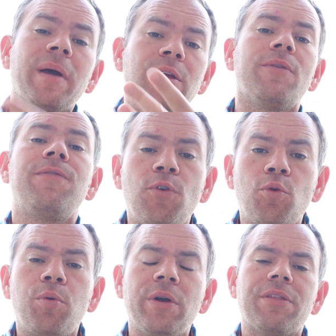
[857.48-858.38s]
pay you a
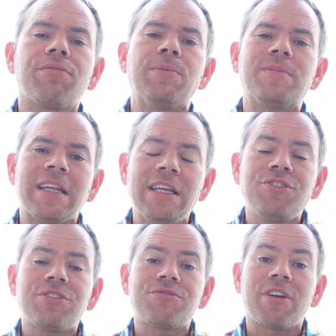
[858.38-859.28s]
4.3%
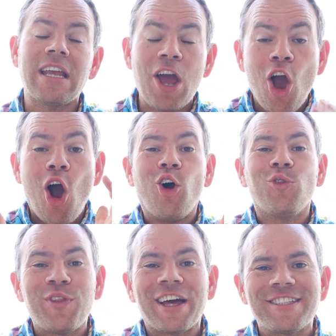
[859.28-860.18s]
interest rate
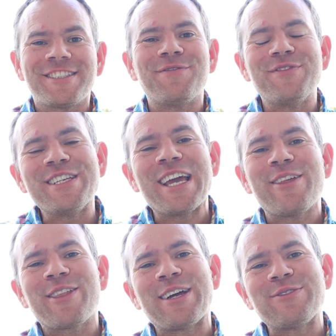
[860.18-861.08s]
on that
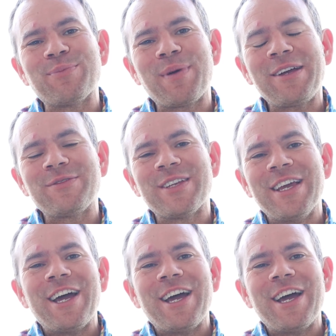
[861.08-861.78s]
£78,000.